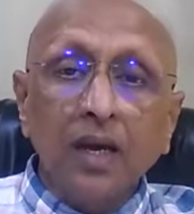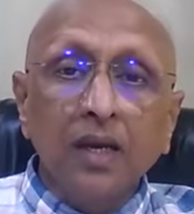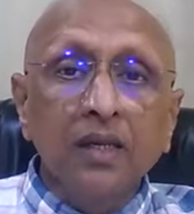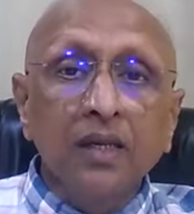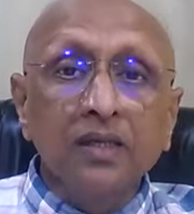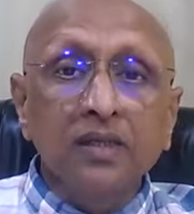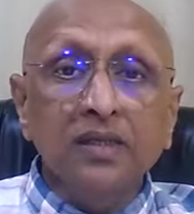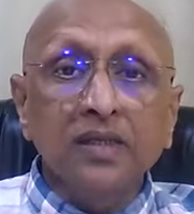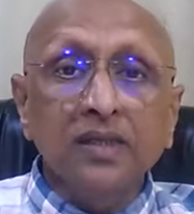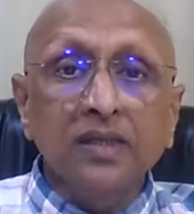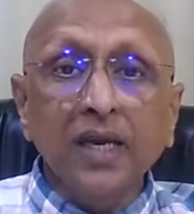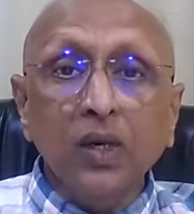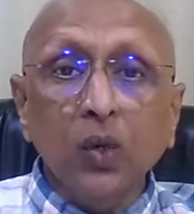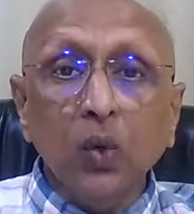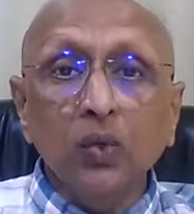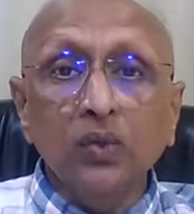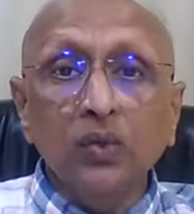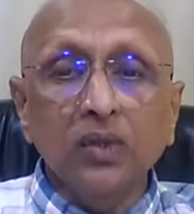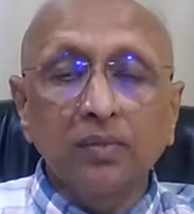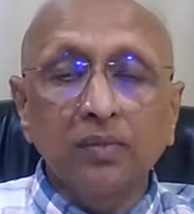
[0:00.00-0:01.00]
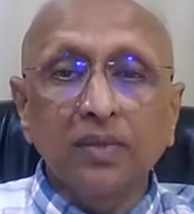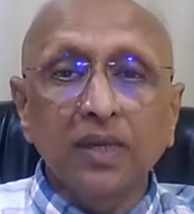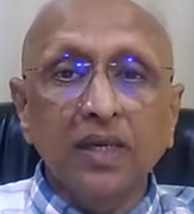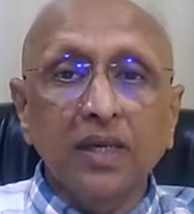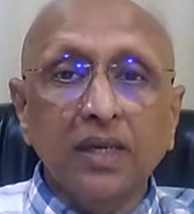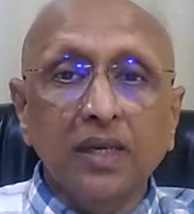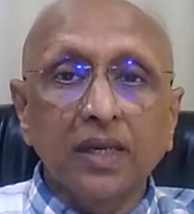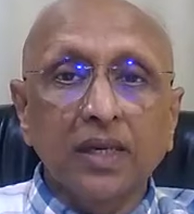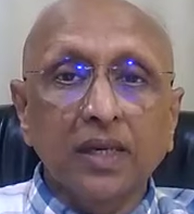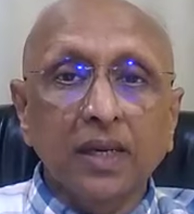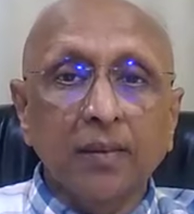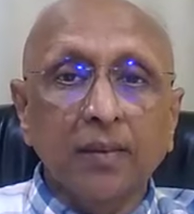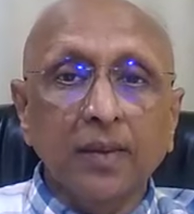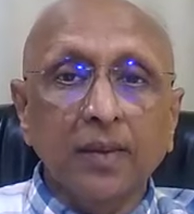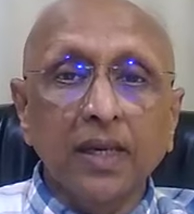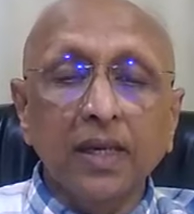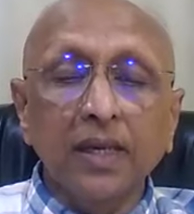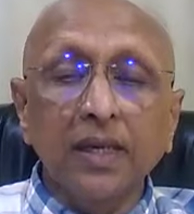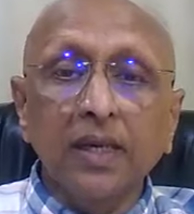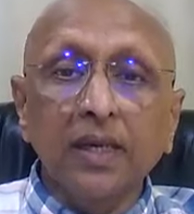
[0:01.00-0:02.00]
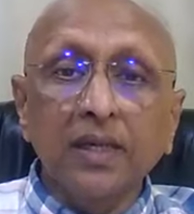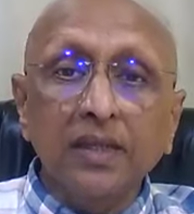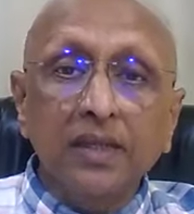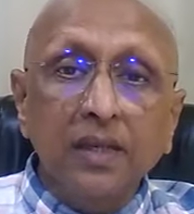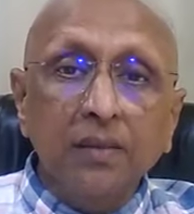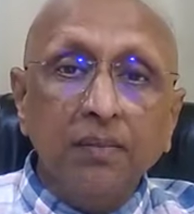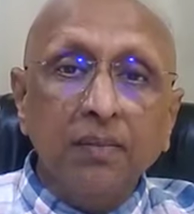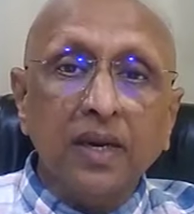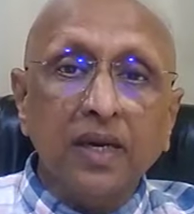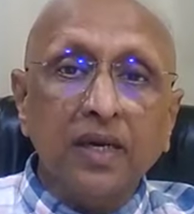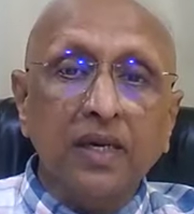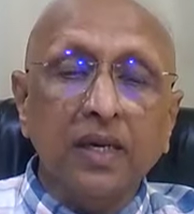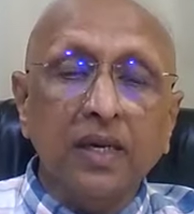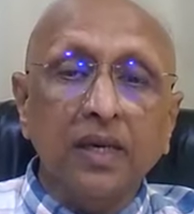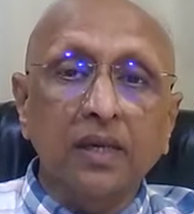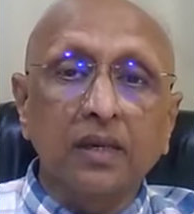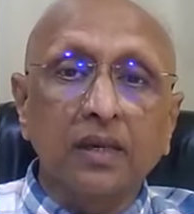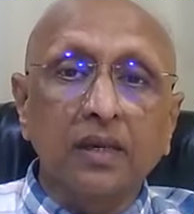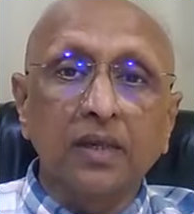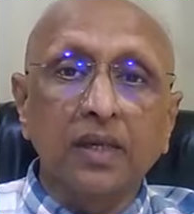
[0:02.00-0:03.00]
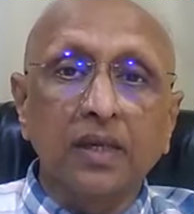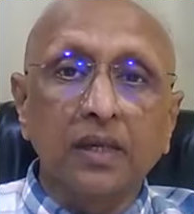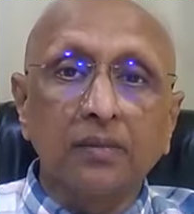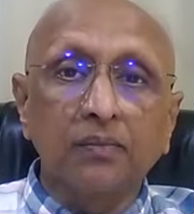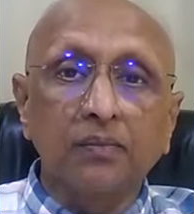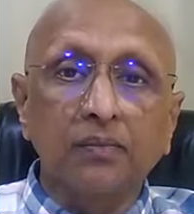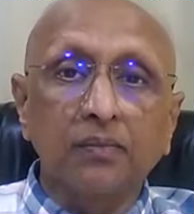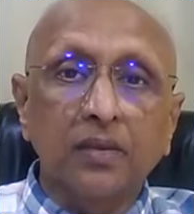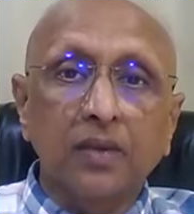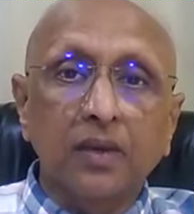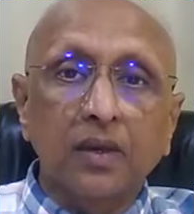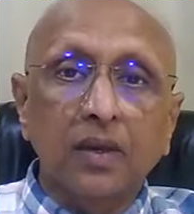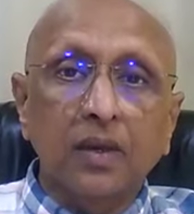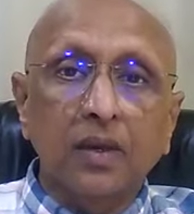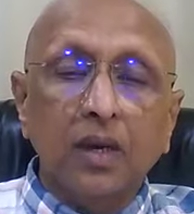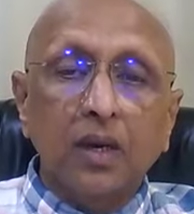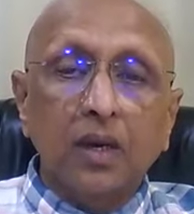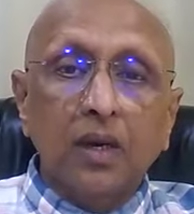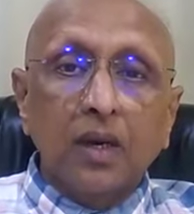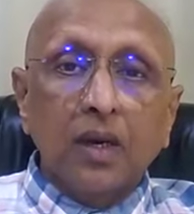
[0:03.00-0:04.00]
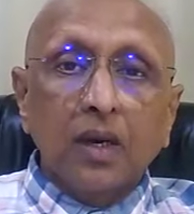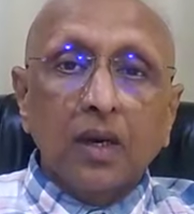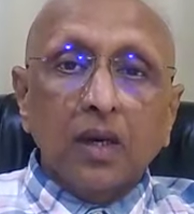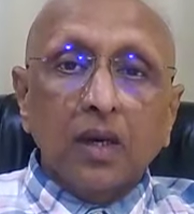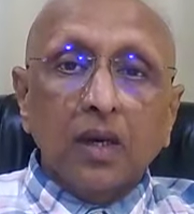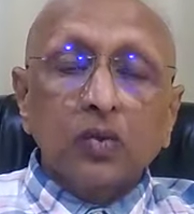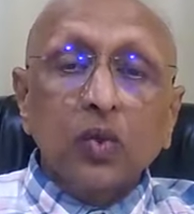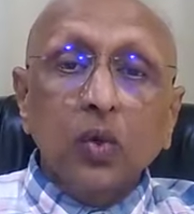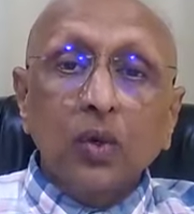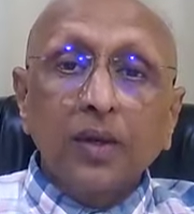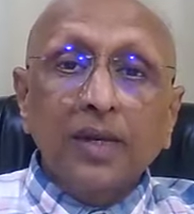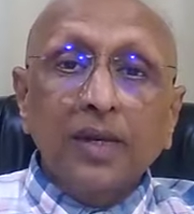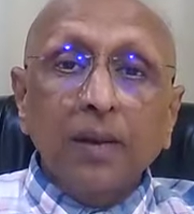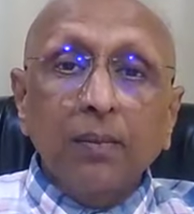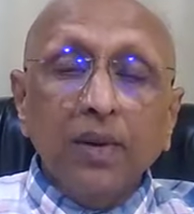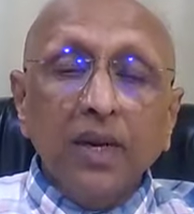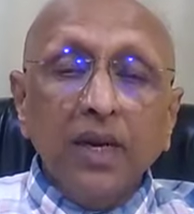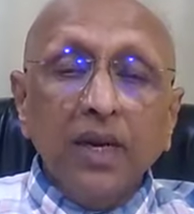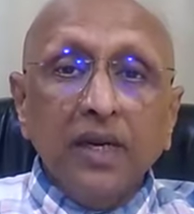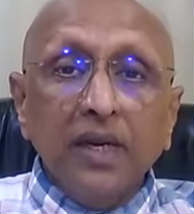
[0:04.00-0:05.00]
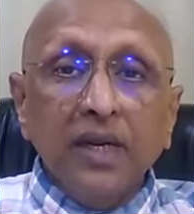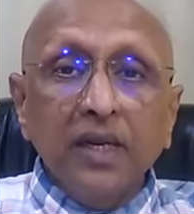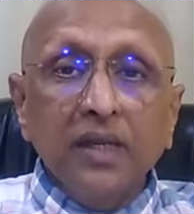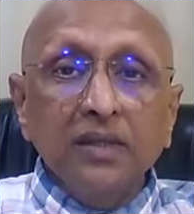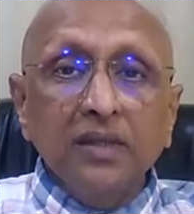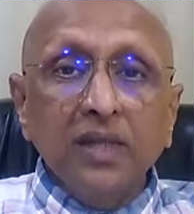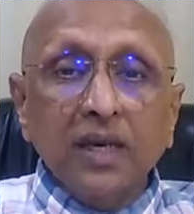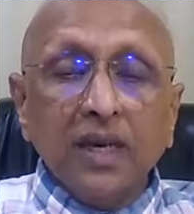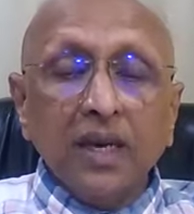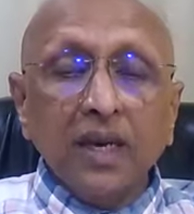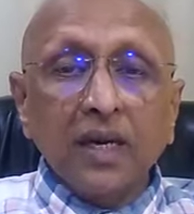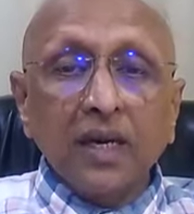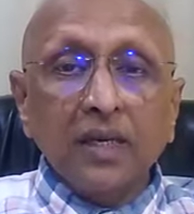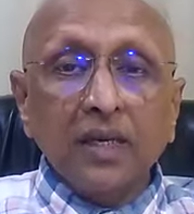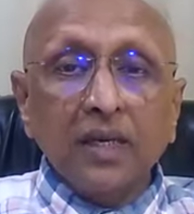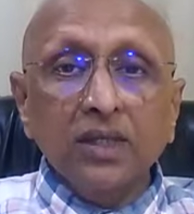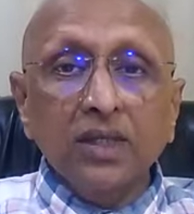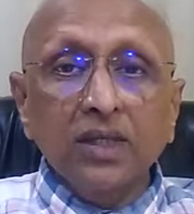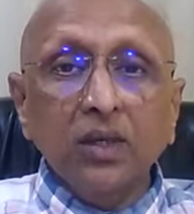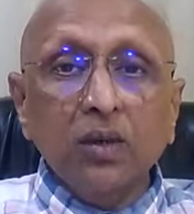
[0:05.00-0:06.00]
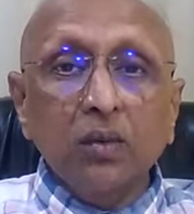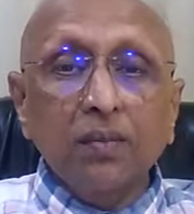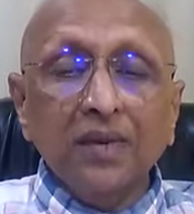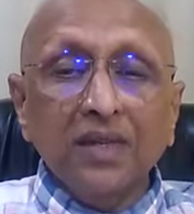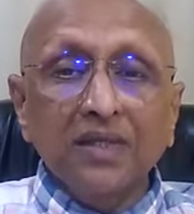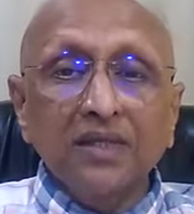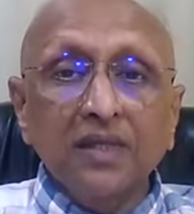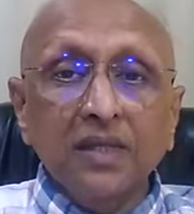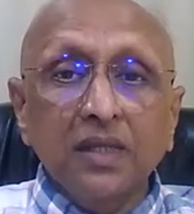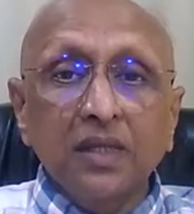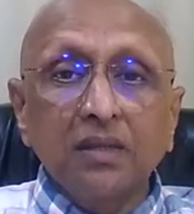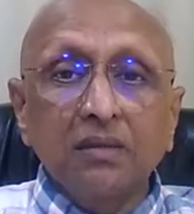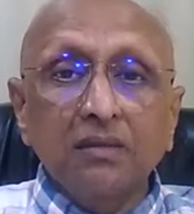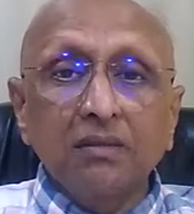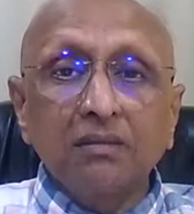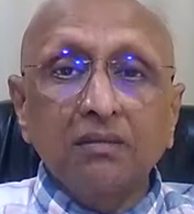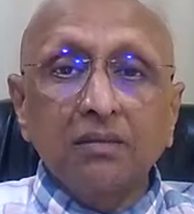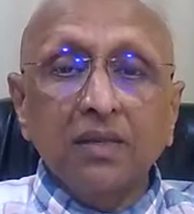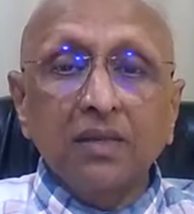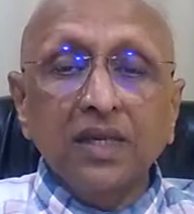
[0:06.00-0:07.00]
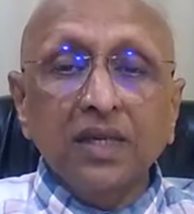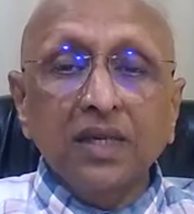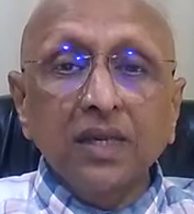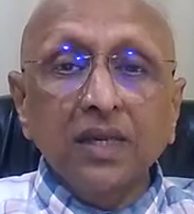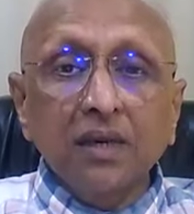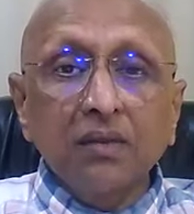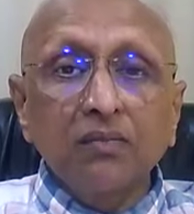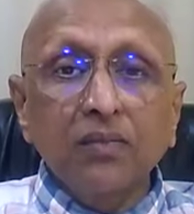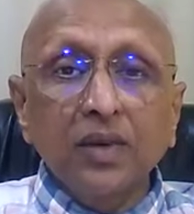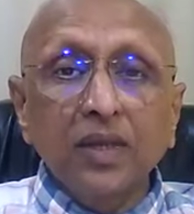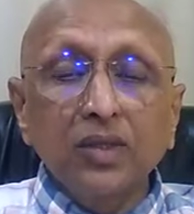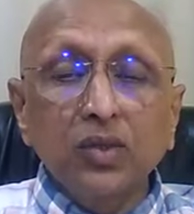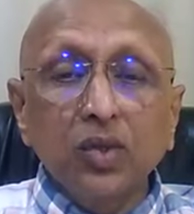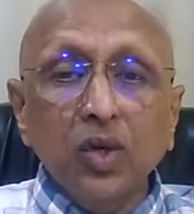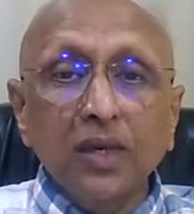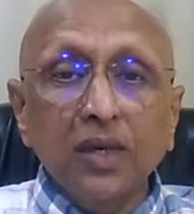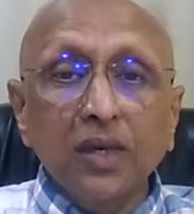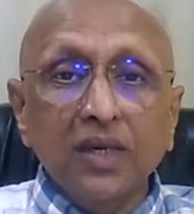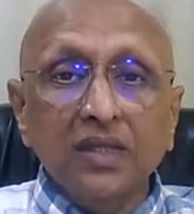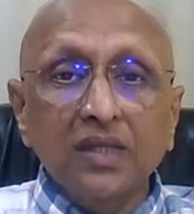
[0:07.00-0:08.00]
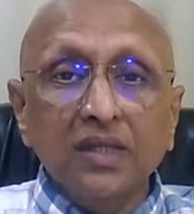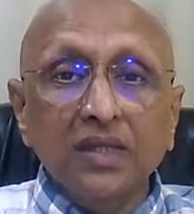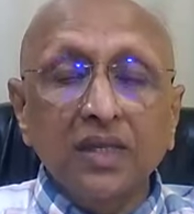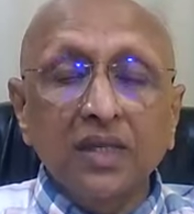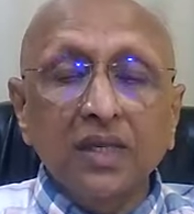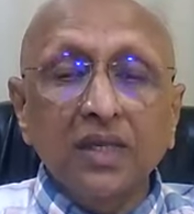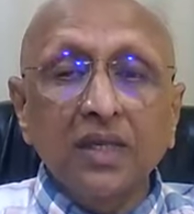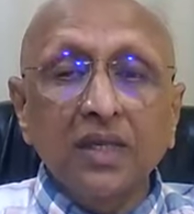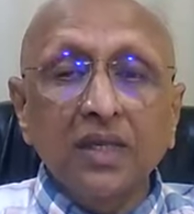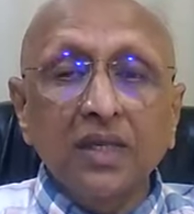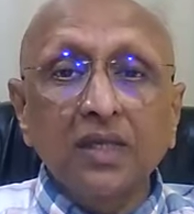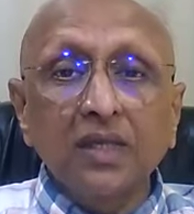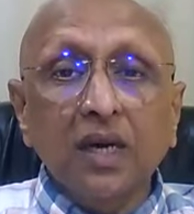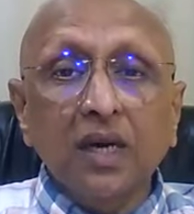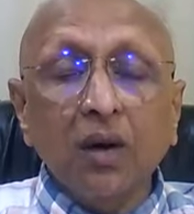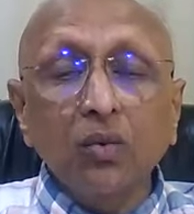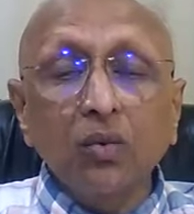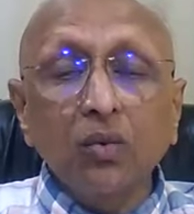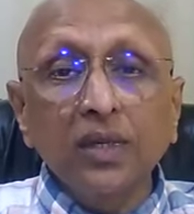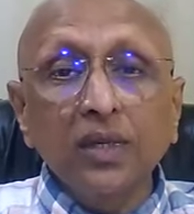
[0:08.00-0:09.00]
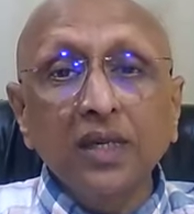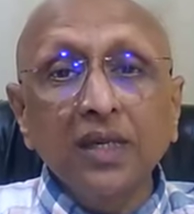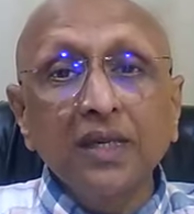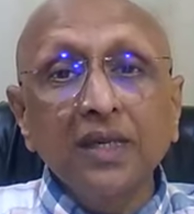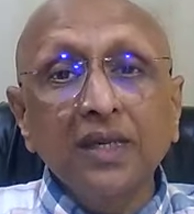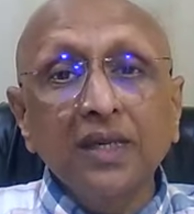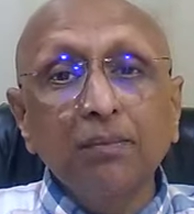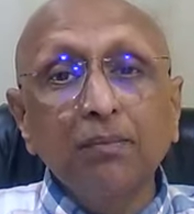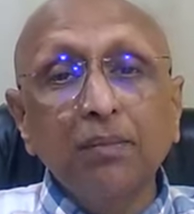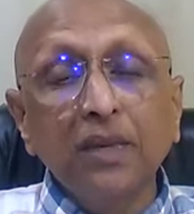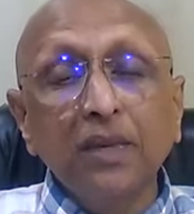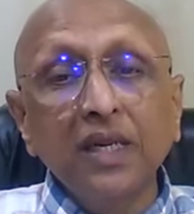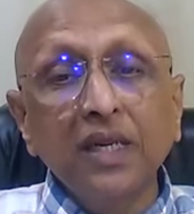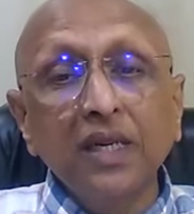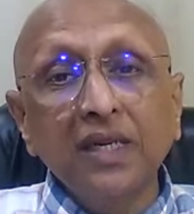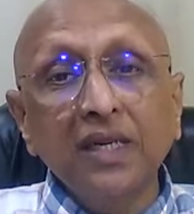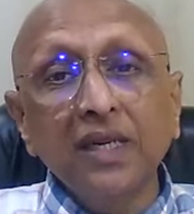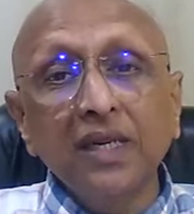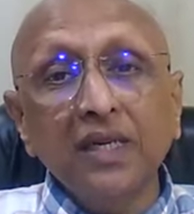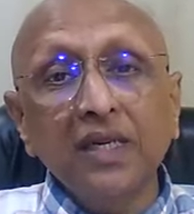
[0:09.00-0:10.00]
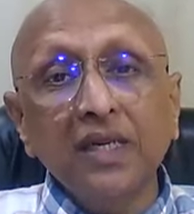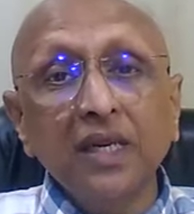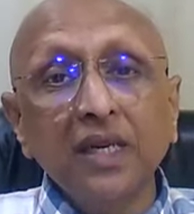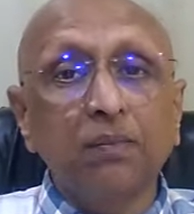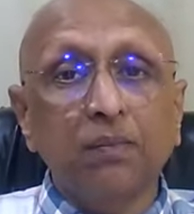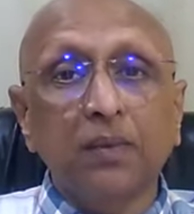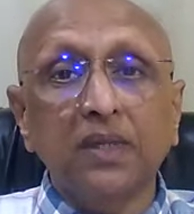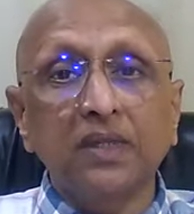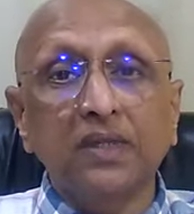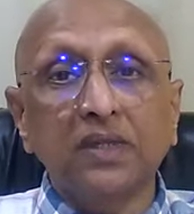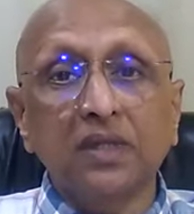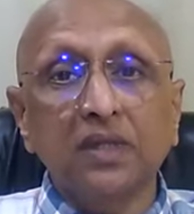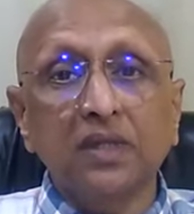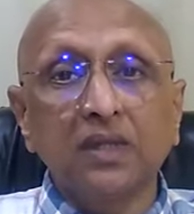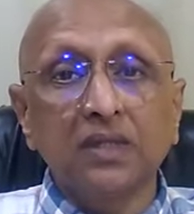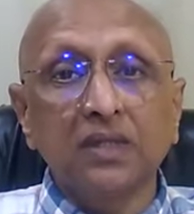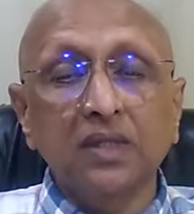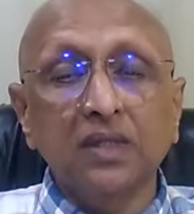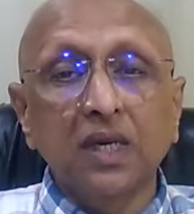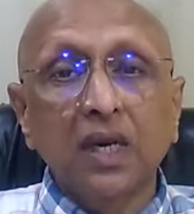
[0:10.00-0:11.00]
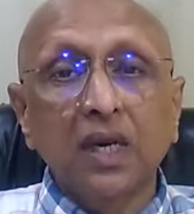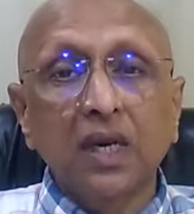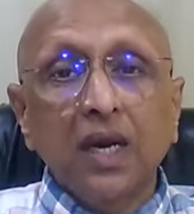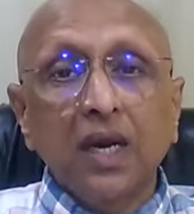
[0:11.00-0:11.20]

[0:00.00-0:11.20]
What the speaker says: It is a psychosyphilitic remedy, a deep acting remedy. So debility is the characteristic of acid. But here, benzoic acid, it is gouty, debilitated persons.